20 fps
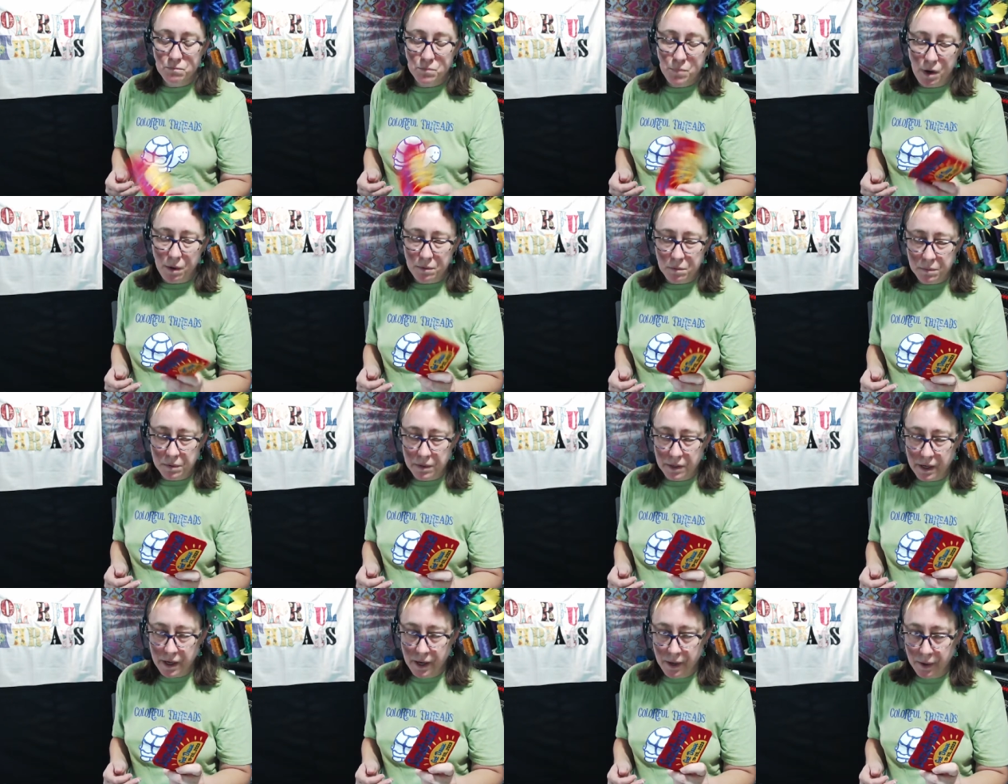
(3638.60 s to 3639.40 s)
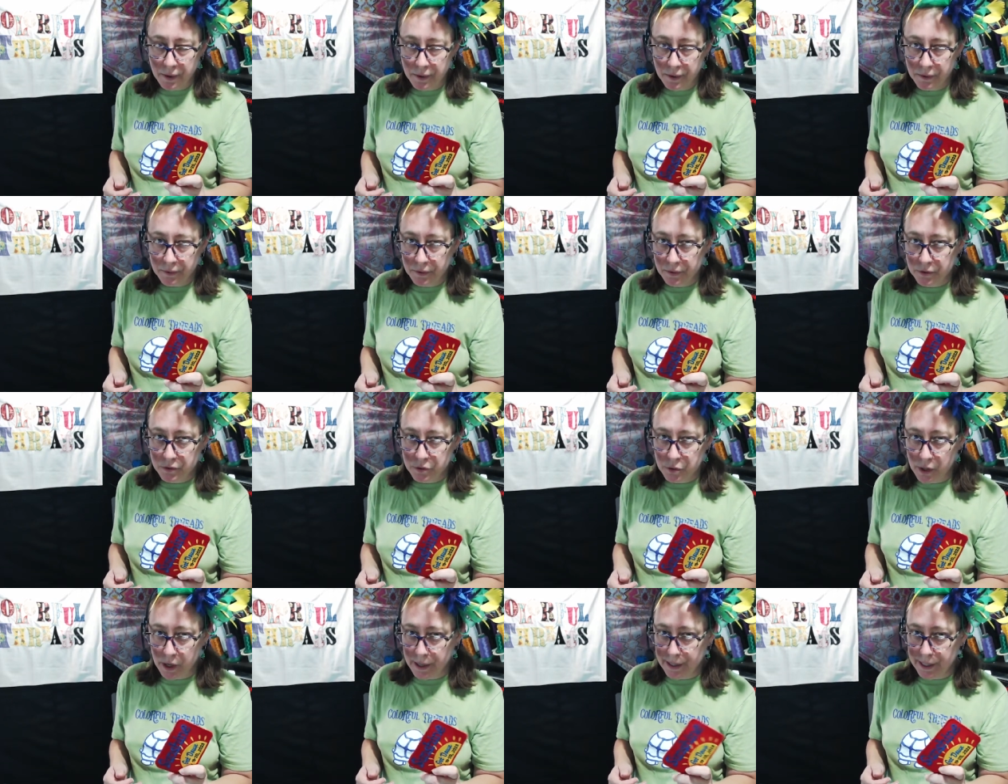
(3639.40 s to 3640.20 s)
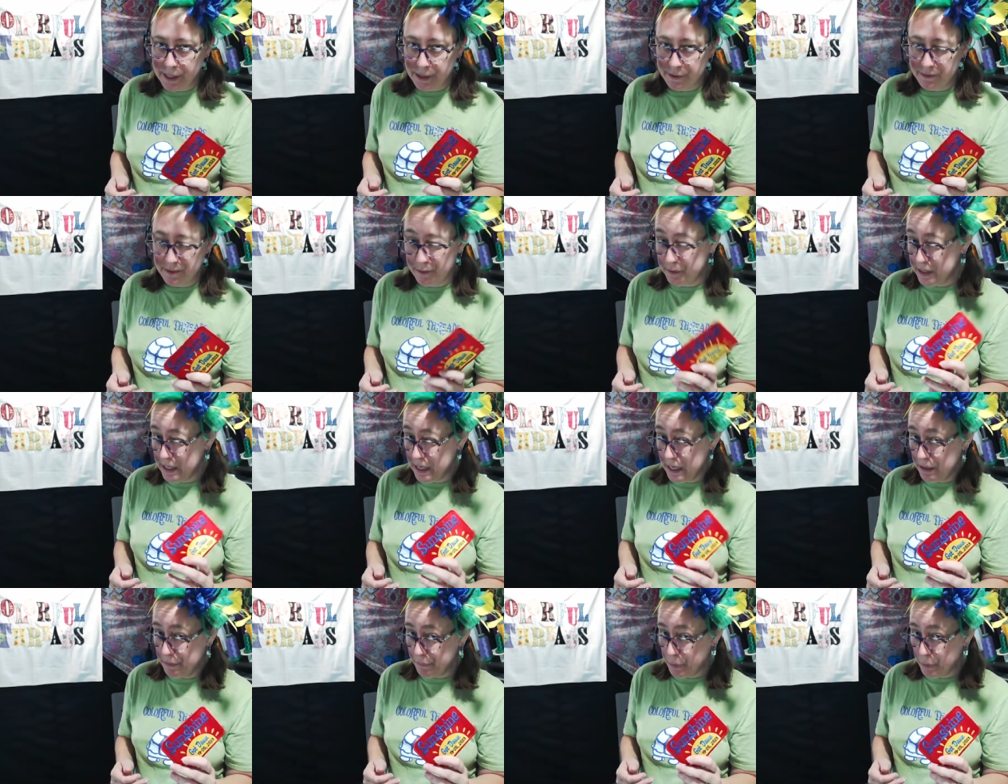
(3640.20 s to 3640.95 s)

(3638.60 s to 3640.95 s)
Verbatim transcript: probably try to get 15